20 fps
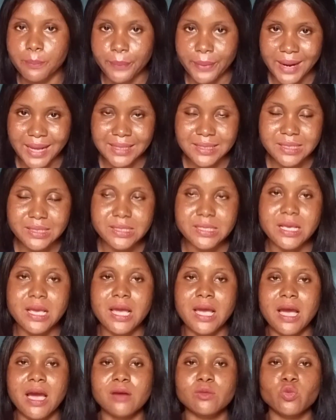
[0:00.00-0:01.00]
brands.
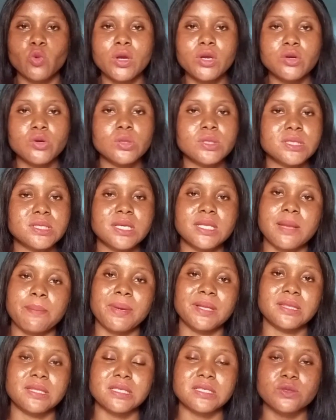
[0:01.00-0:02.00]
And one good thing
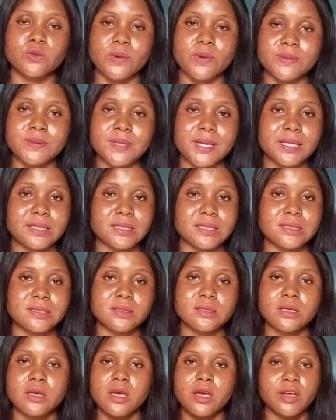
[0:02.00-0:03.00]
about this website
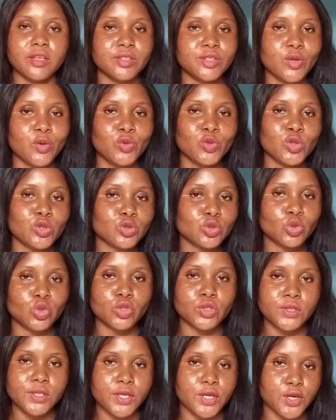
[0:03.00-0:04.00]
is they will not
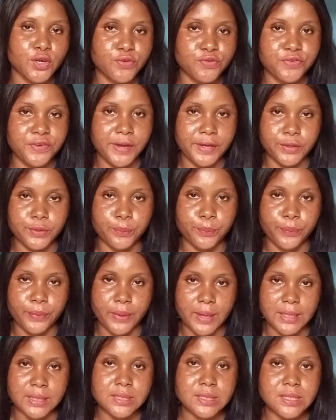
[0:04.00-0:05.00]
only offer you
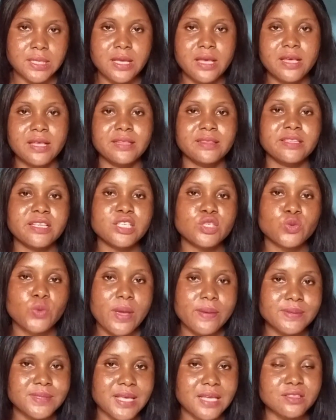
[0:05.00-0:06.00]
brands. This
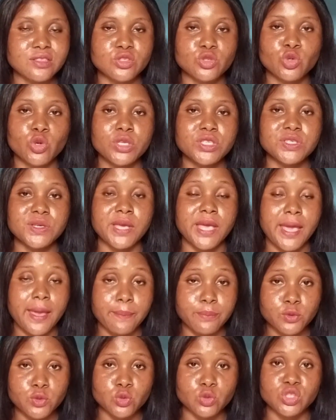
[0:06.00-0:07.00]
website is going to
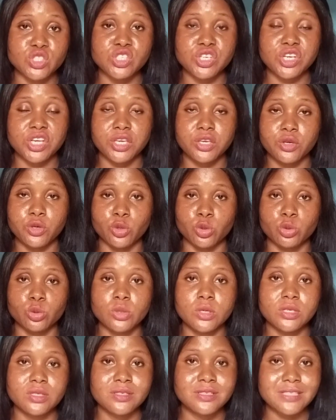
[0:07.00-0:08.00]
help to check your
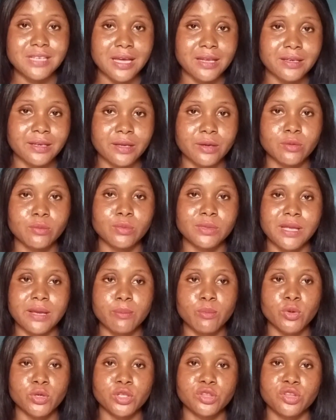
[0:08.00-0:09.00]
channel,
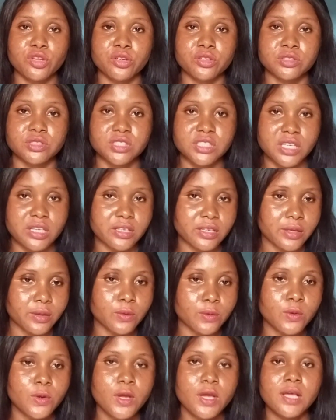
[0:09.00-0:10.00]
like monitor your
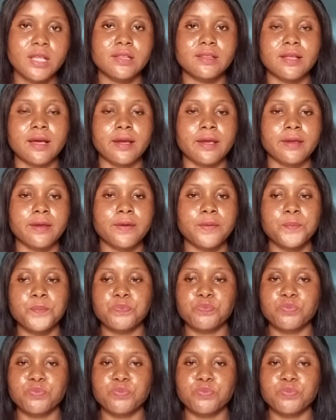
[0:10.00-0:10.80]
channel, like